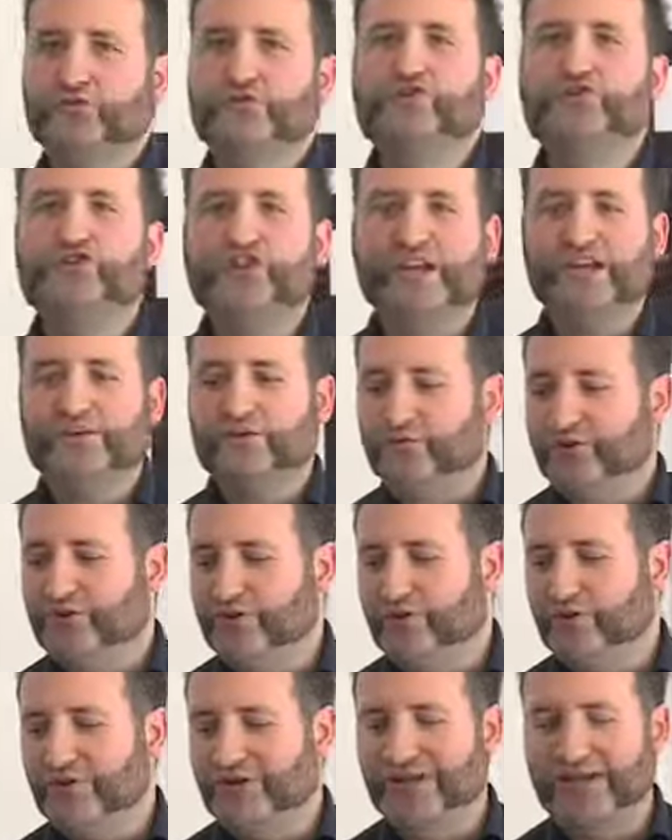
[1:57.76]
change what
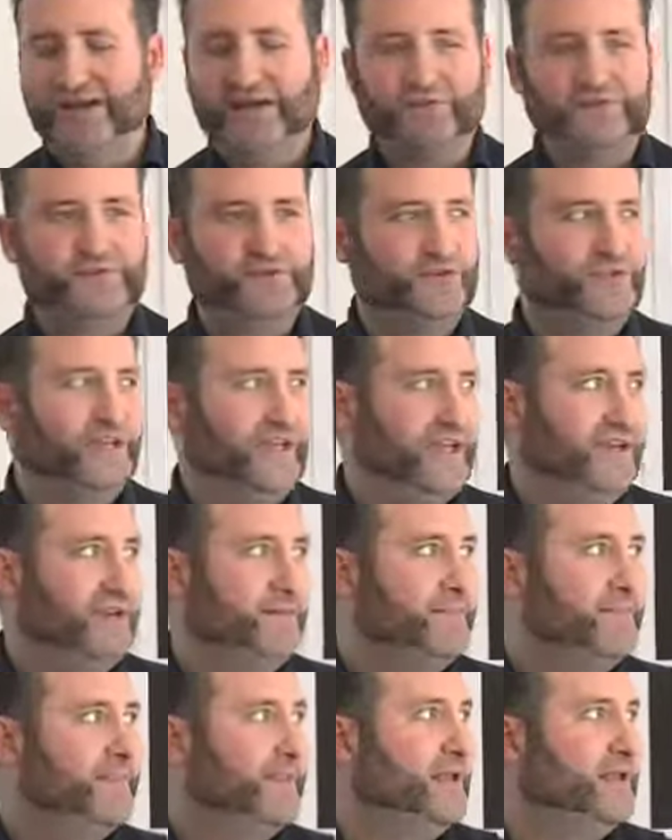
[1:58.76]
they already have today.
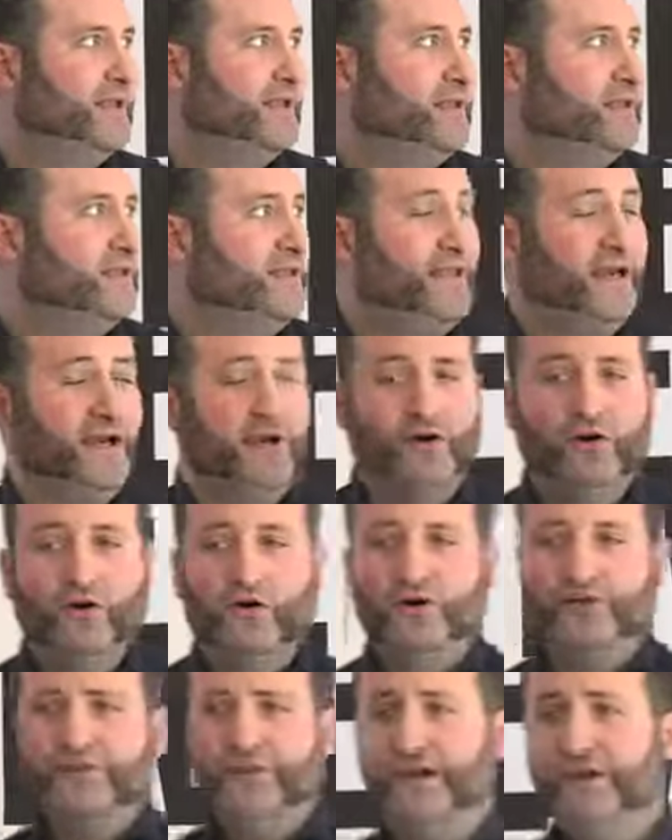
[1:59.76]
Now,
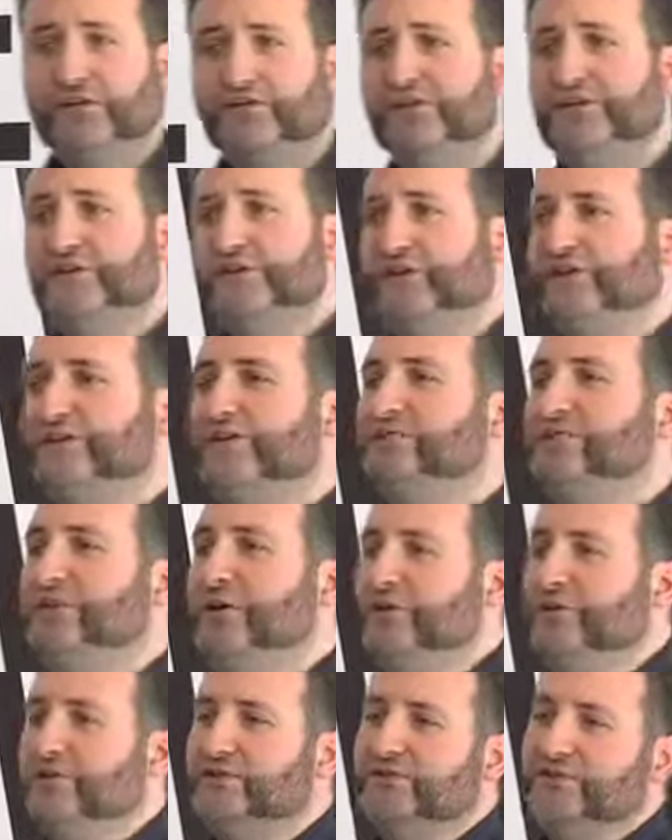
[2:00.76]
that video
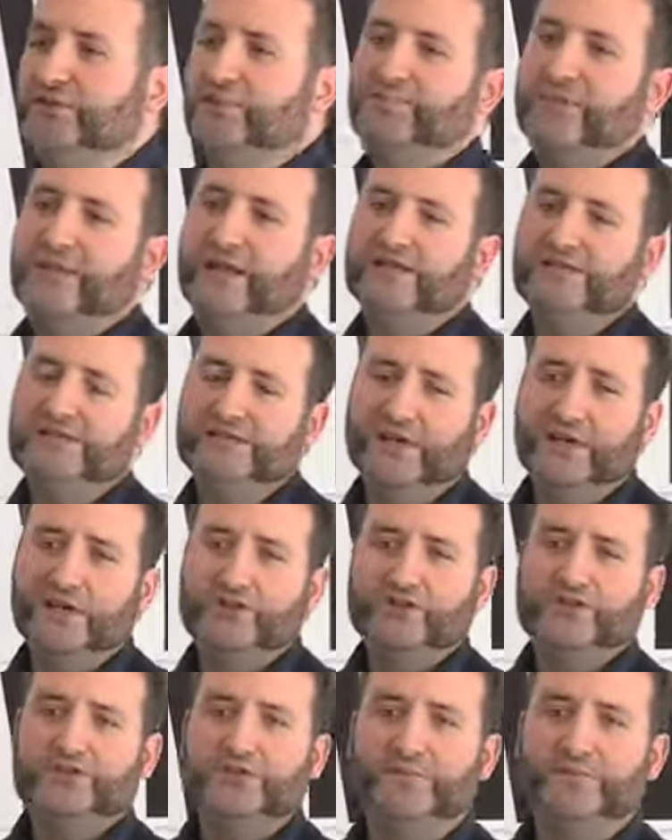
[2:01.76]
experience is not just